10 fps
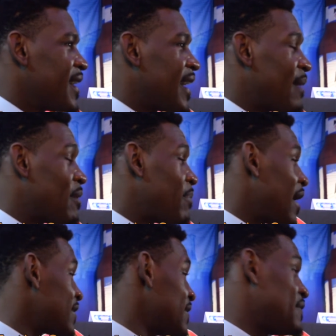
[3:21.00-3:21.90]
I'm a
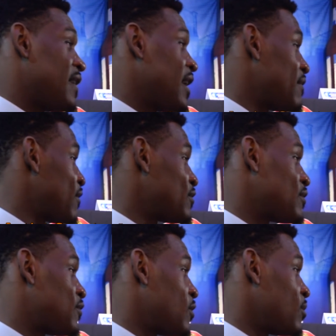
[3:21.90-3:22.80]
boxing fan, first
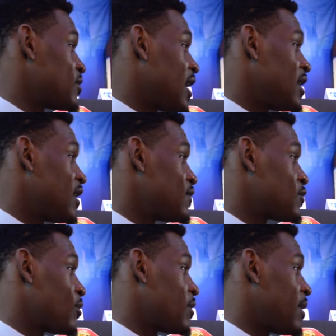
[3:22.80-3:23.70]
and foremost. I love the
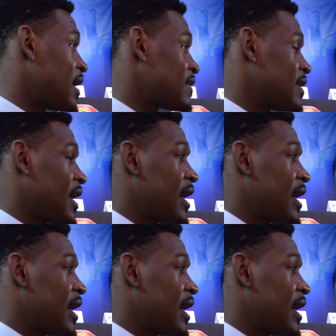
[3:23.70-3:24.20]
sport of boxing.